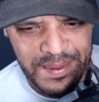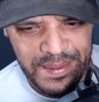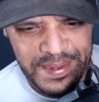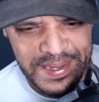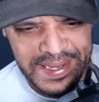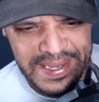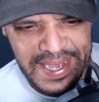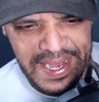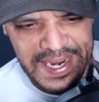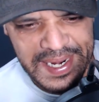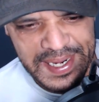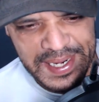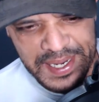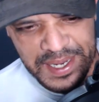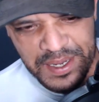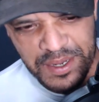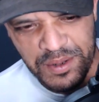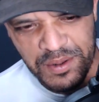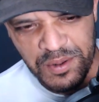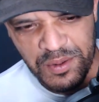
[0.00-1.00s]
the
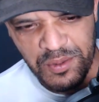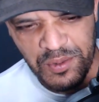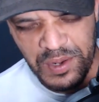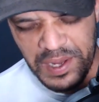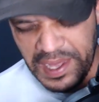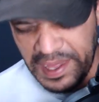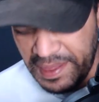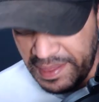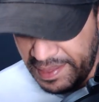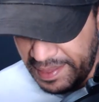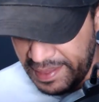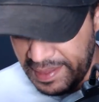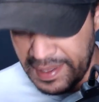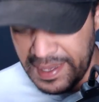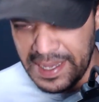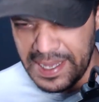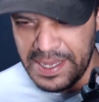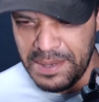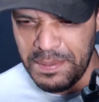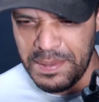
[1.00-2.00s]
reaction
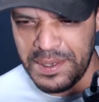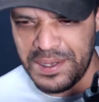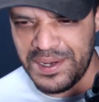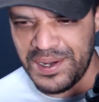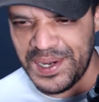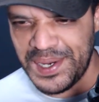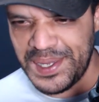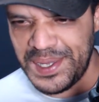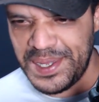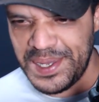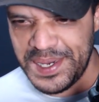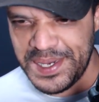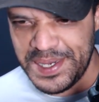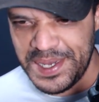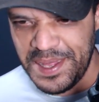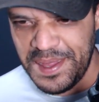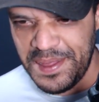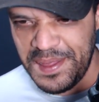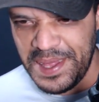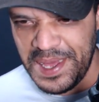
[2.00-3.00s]
with Ubi
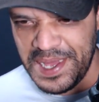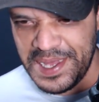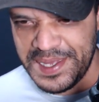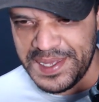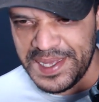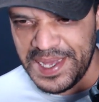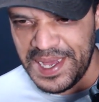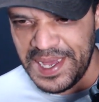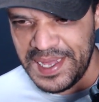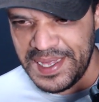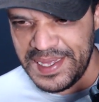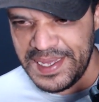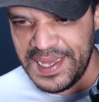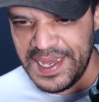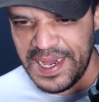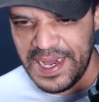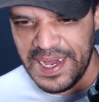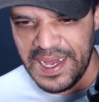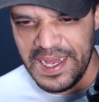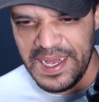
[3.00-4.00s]
tradition this and
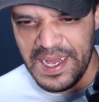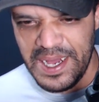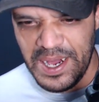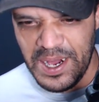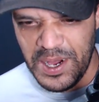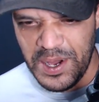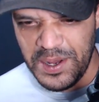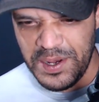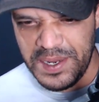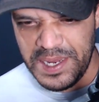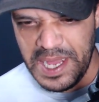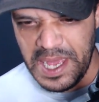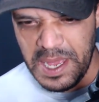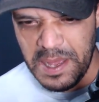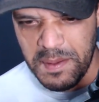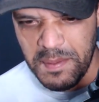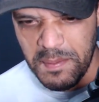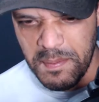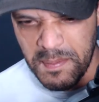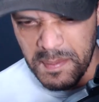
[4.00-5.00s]
yeah, her
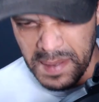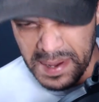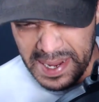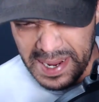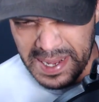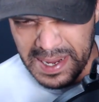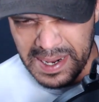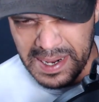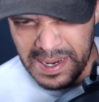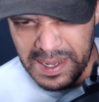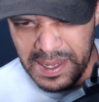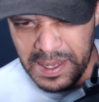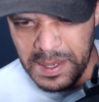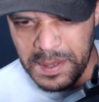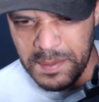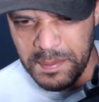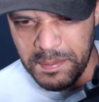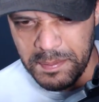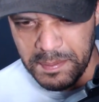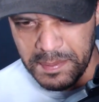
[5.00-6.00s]
name Mal
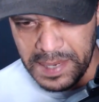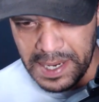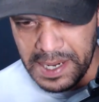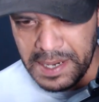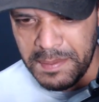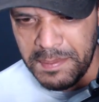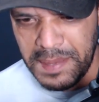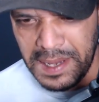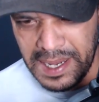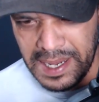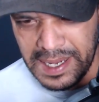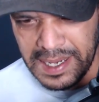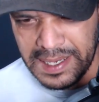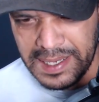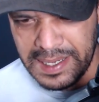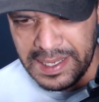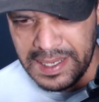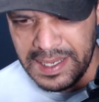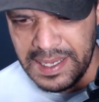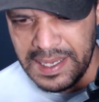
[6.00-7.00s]
Mal
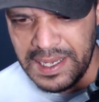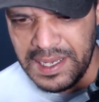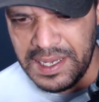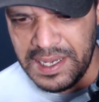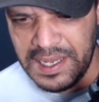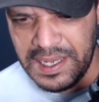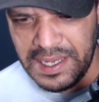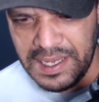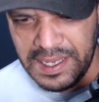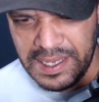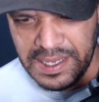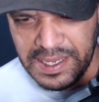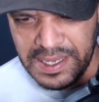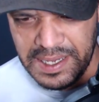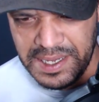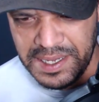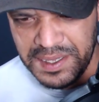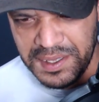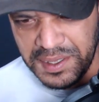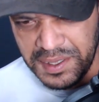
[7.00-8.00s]
back
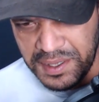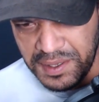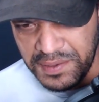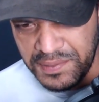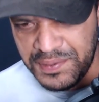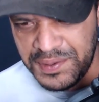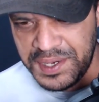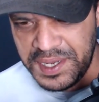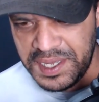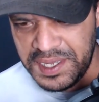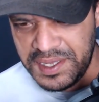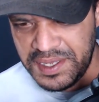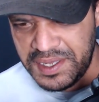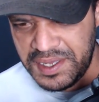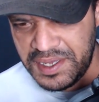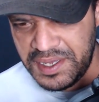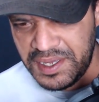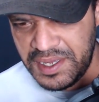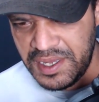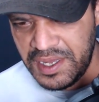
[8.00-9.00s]
in
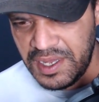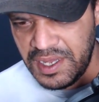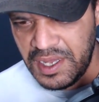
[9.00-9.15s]
different